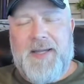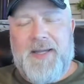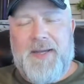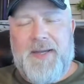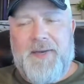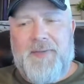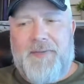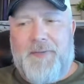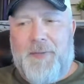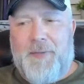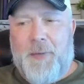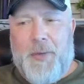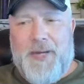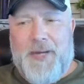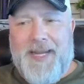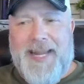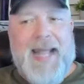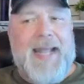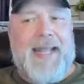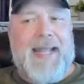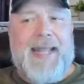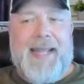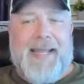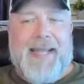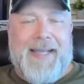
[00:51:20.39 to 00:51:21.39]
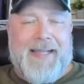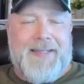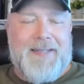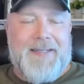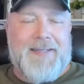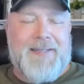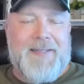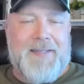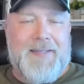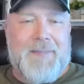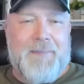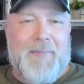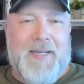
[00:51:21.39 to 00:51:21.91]
for
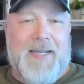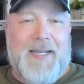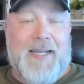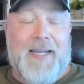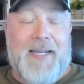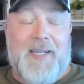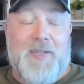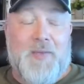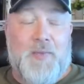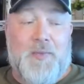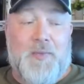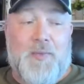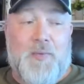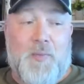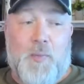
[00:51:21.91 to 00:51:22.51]
decades because